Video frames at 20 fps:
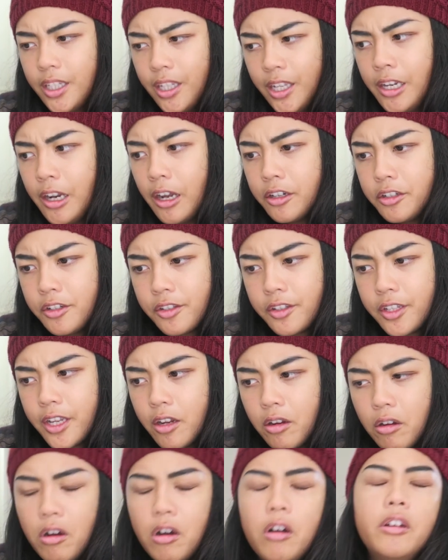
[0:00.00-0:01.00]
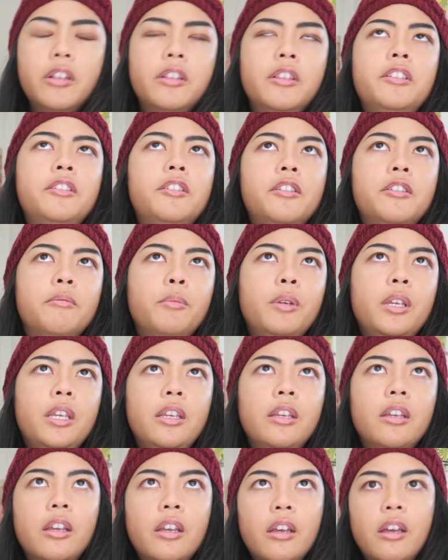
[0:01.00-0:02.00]
and not just saying, oh, this is
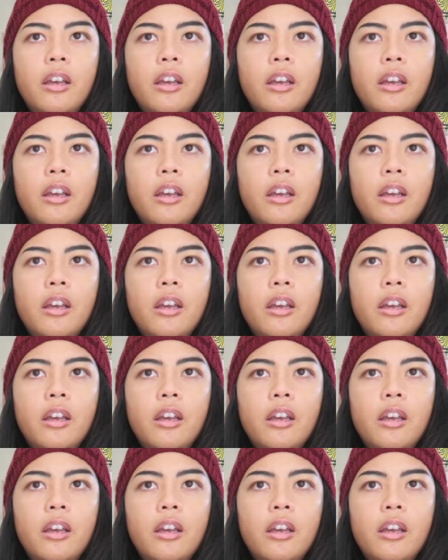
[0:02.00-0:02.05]
me.